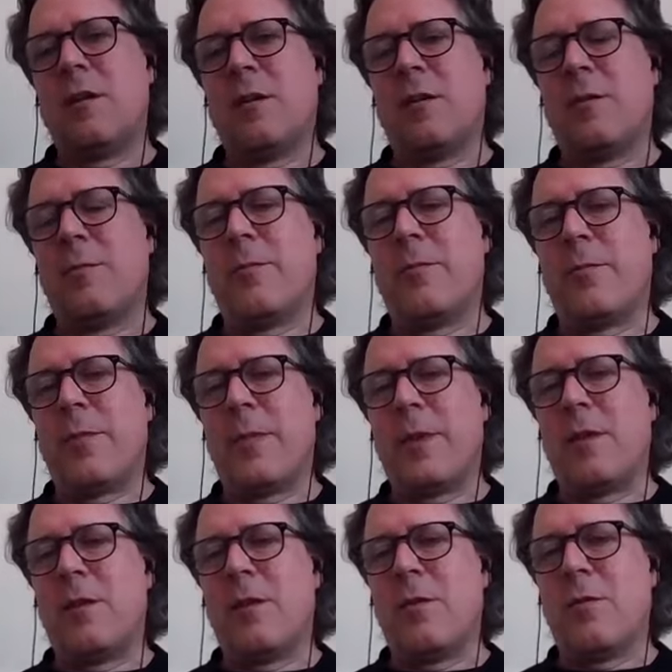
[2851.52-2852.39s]
um,
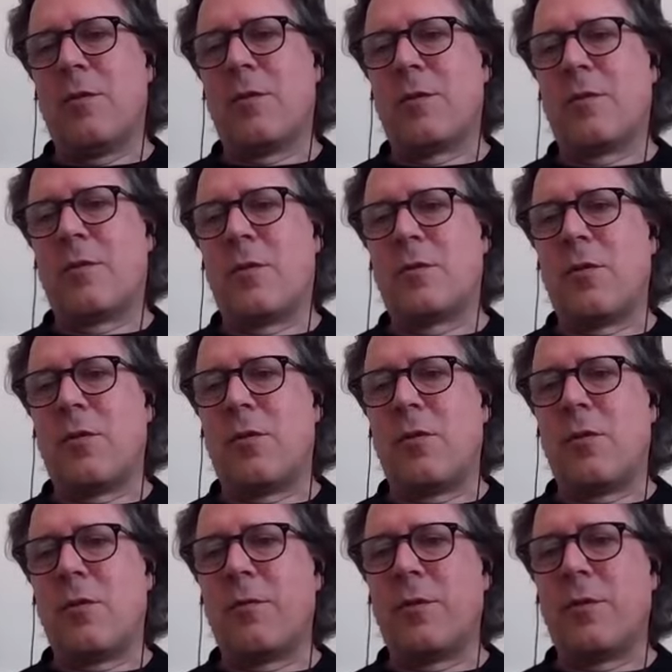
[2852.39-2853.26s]
your
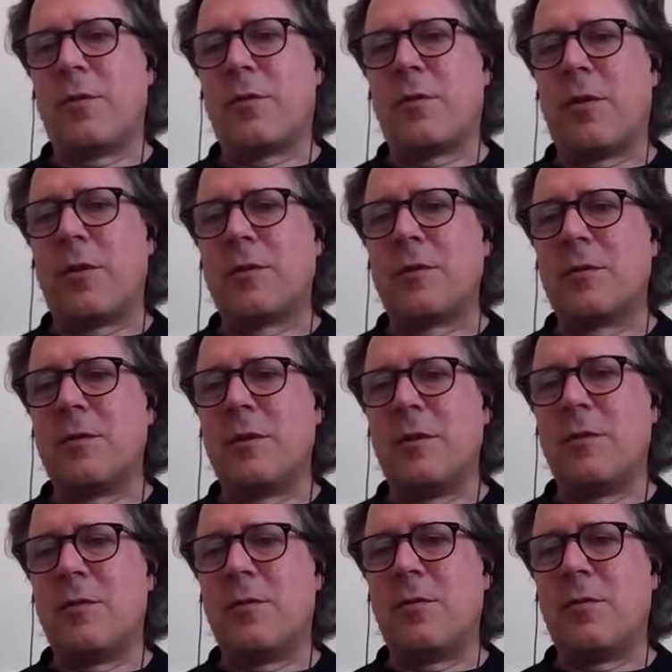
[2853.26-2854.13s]
control over your
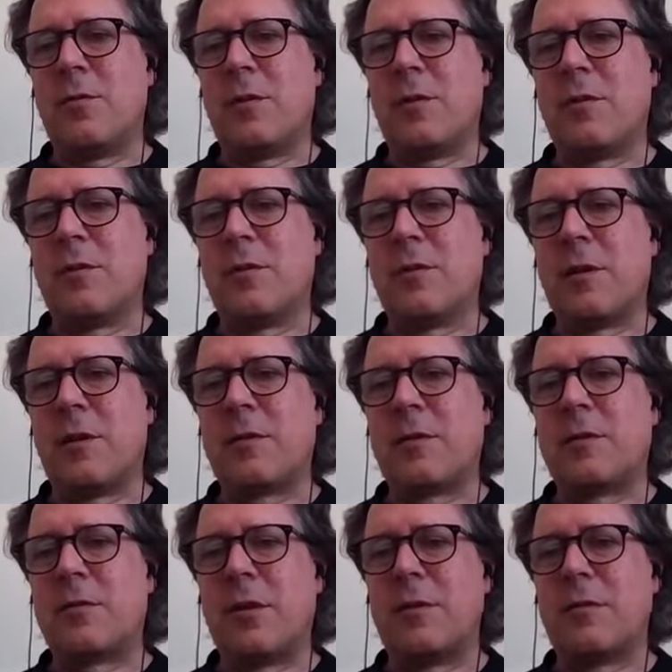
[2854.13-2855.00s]
currency to an
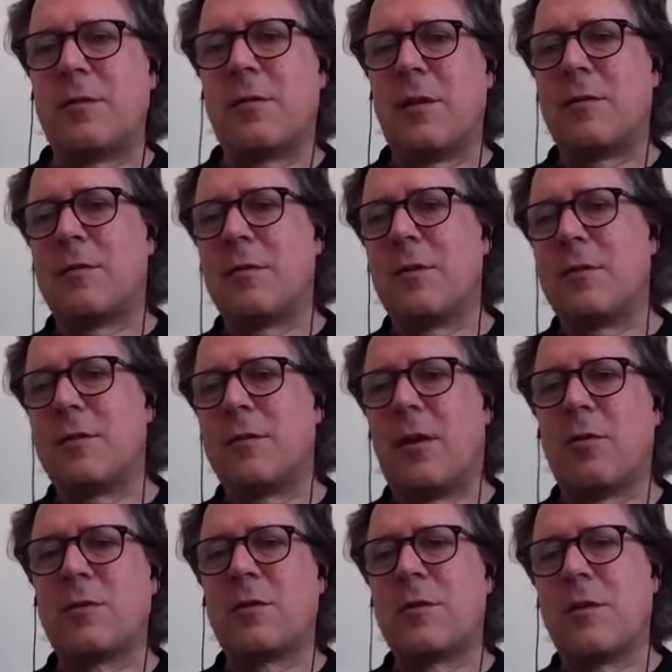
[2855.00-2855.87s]
exchange that
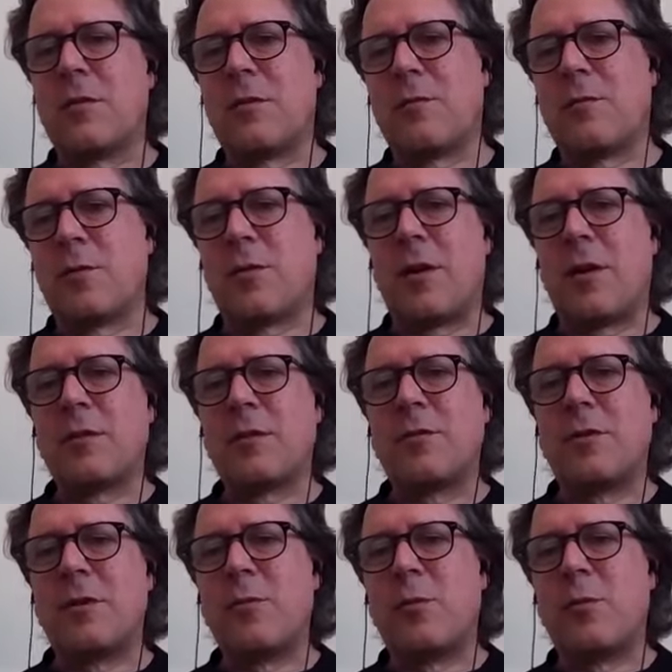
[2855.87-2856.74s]
sits outside of your
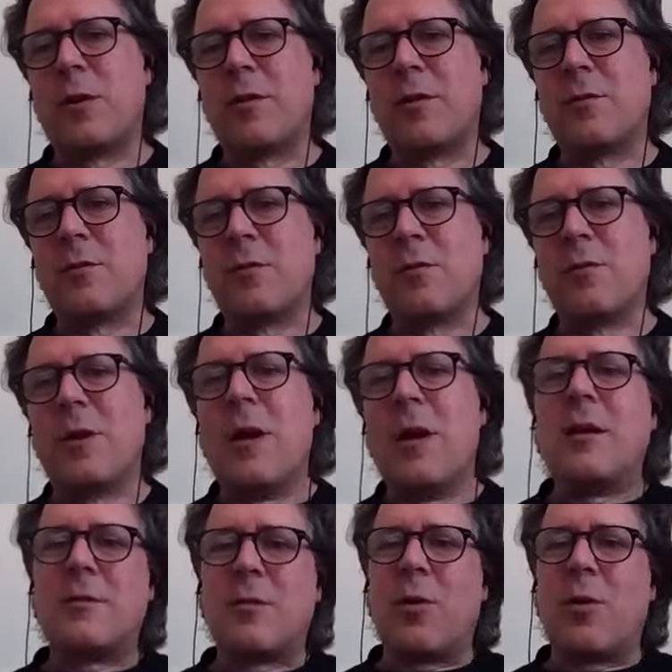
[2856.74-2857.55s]
country? Where do you?